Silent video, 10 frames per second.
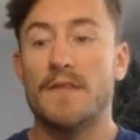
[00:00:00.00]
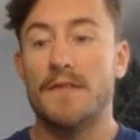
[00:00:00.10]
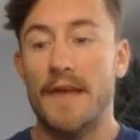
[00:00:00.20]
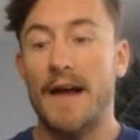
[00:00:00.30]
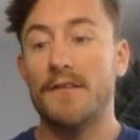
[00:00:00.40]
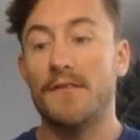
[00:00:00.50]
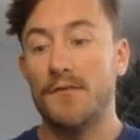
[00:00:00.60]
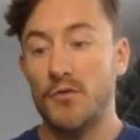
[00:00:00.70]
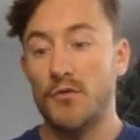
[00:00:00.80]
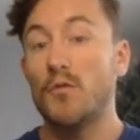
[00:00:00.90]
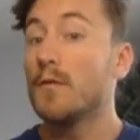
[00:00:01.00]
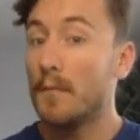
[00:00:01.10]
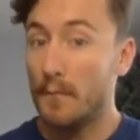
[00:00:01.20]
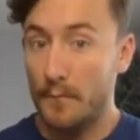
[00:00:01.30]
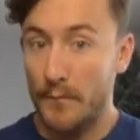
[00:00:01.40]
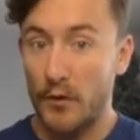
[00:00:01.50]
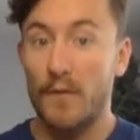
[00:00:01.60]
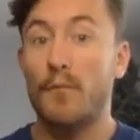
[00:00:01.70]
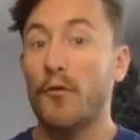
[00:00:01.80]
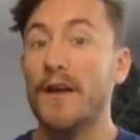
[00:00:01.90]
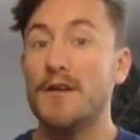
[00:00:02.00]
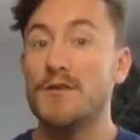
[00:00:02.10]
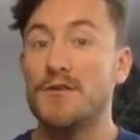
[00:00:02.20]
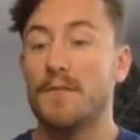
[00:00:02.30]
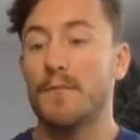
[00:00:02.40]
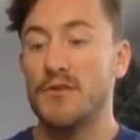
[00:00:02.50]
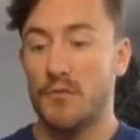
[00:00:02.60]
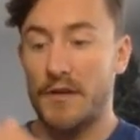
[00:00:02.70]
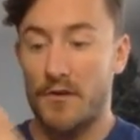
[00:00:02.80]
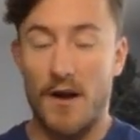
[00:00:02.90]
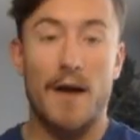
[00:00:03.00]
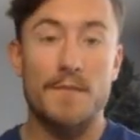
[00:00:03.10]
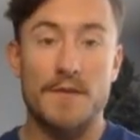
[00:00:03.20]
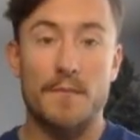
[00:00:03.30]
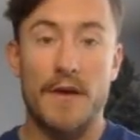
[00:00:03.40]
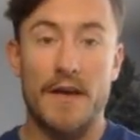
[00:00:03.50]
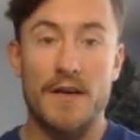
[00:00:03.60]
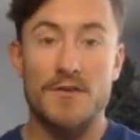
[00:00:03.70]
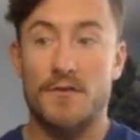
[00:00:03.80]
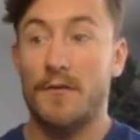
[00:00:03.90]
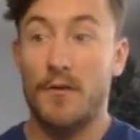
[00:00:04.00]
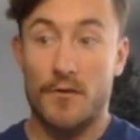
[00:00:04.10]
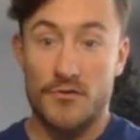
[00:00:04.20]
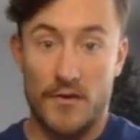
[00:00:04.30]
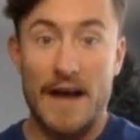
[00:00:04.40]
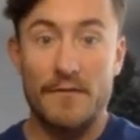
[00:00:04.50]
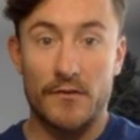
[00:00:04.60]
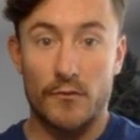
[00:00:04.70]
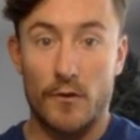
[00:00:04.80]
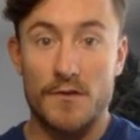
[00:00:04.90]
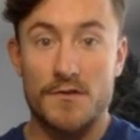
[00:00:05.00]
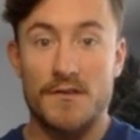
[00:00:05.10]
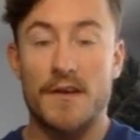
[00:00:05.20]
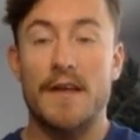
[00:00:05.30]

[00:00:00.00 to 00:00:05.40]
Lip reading: that is to build the bridge between your opt-in page or your traffic source